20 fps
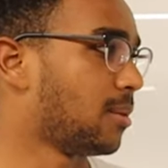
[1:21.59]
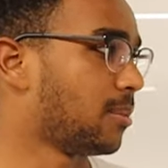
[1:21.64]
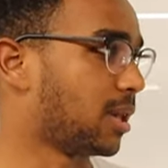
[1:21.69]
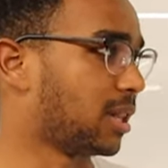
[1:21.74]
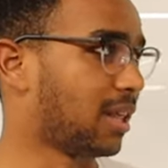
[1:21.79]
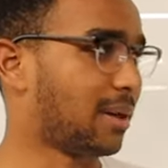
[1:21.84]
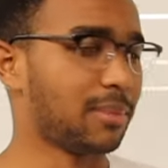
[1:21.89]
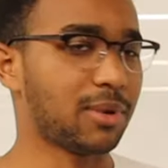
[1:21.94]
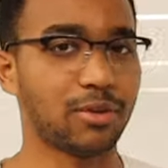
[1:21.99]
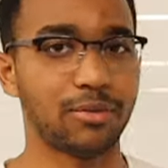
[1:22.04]

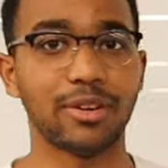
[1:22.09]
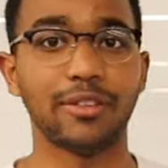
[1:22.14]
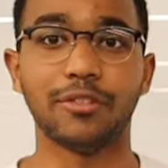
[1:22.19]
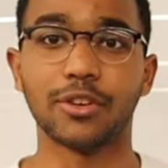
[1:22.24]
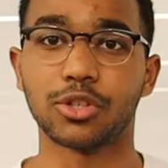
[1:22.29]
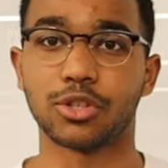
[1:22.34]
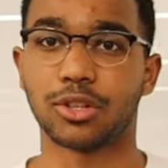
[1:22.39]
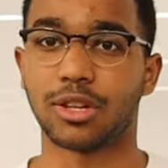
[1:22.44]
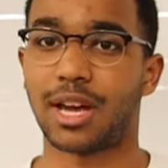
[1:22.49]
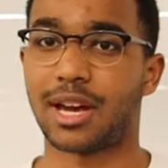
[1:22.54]
But let me
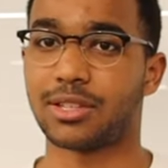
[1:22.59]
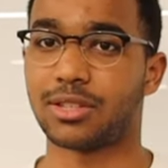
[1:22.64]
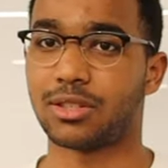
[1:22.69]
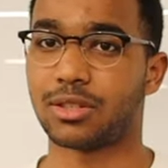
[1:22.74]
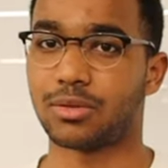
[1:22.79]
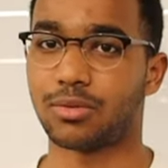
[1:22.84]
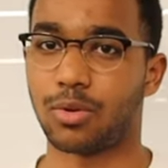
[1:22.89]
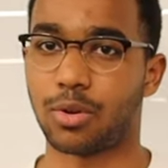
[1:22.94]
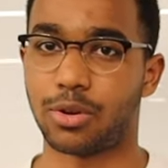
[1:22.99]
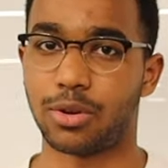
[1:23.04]
revisualize
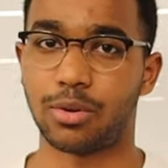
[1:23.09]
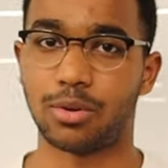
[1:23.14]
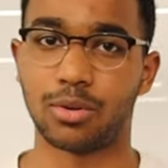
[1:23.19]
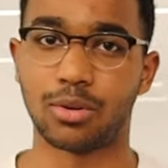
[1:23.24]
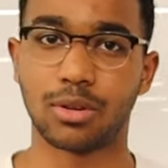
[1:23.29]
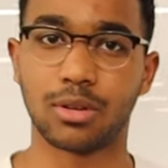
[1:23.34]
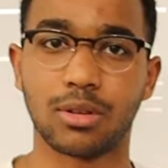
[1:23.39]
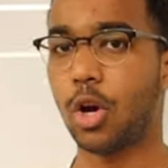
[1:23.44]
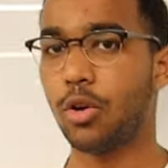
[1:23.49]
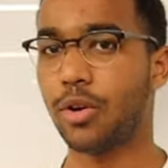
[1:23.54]
this for you.
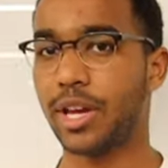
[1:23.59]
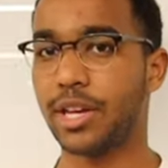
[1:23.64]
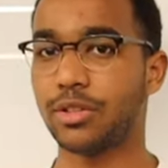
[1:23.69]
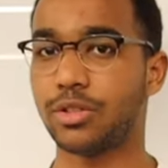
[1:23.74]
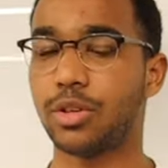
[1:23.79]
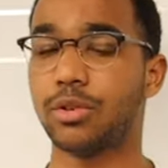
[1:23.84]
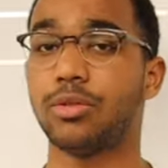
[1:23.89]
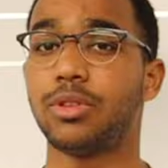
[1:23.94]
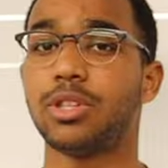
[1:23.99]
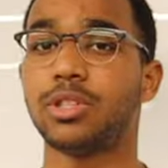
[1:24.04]
Okay,
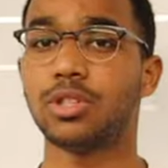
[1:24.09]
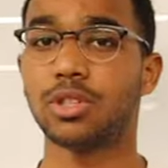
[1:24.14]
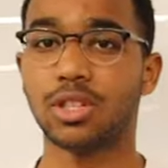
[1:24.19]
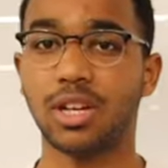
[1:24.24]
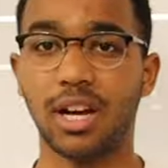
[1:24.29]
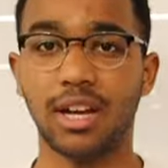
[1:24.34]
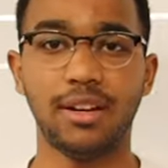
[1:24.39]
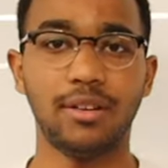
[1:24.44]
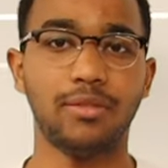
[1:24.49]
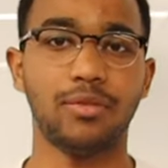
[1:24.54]
so this is
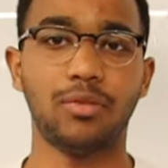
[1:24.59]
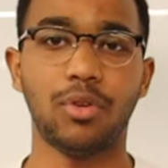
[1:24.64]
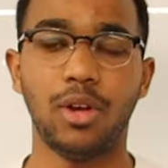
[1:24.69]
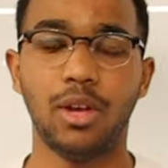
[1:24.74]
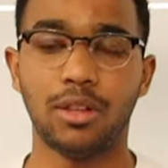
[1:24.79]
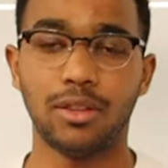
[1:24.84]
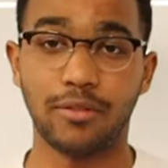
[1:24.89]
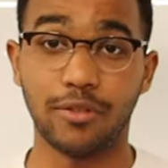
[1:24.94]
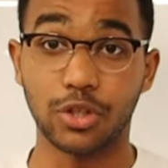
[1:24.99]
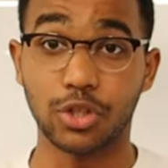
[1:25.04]
kind of
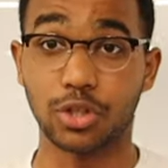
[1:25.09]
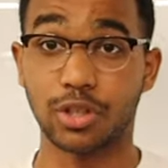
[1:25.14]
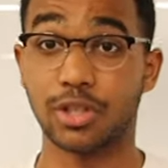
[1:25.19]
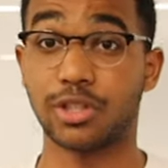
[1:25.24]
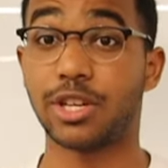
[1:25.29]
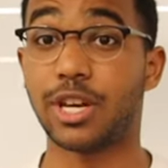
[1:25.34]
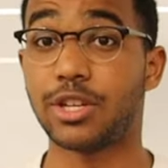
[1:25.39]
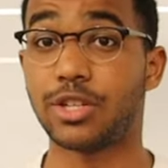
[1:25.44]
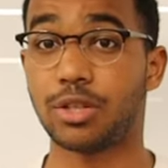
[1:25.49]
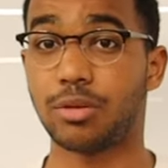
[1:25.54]
the
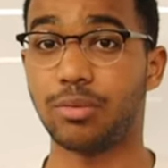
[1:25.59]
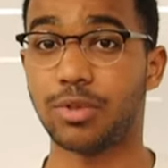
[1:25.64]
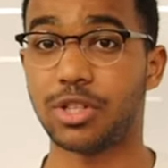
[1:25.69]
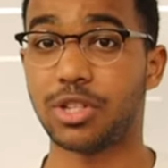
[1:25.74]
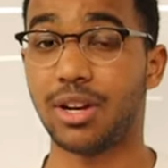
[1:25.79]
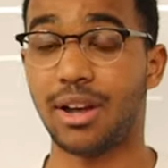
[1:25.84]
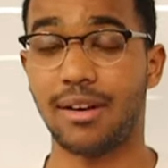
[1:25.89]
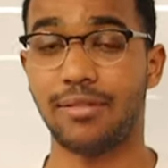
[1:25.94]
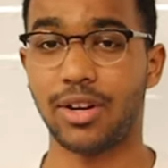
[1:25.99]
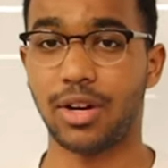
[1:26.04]
visualization we
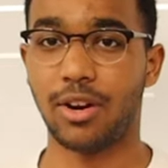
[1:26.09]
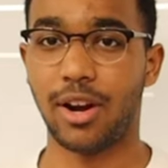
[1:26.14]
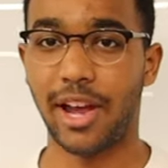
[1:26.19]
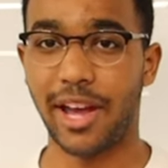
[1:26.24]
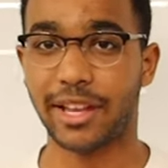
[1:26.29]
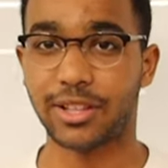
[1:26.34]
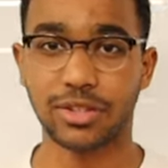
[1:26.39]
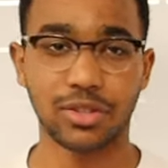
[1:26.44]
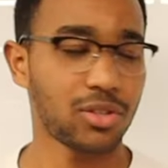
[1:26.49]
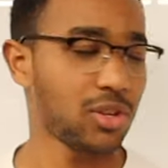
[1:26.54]
should have in our
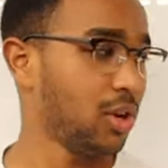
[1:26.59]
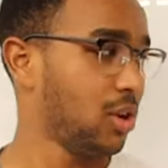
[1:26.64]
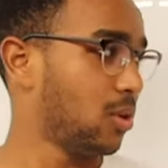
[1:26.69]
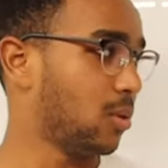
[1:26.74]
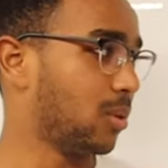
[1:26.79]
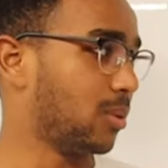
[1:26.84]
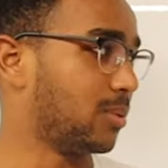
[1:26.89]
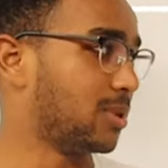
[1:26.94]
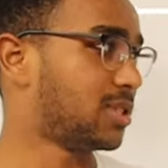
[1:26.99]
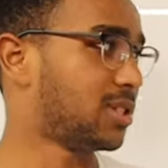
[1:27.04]
heads
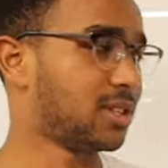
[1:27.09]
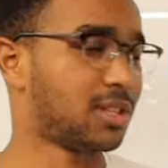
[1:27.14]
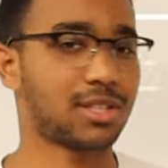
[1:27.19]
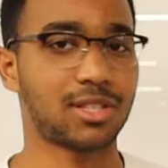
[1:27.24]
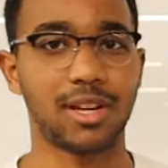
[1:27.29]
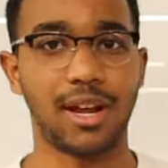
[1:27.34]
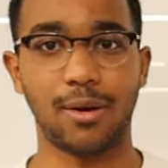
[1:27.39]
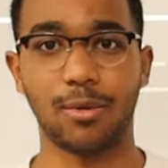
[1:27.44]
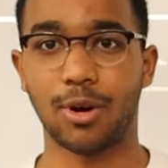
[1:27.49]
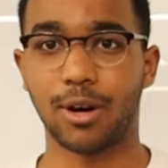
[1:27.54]
when we see
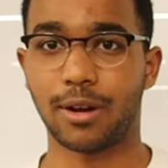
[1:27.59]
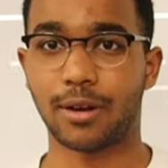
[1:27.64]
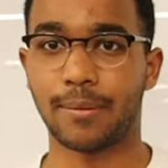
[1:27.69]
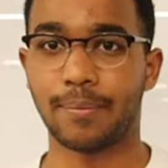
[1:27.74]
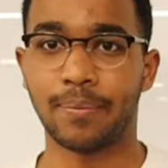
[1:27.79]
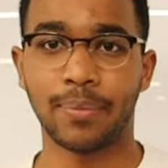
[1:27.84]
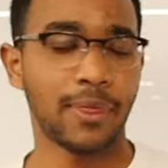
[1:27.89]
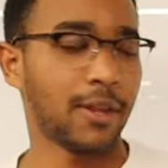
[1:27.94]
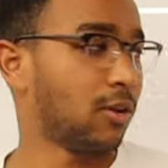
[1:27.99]
this network.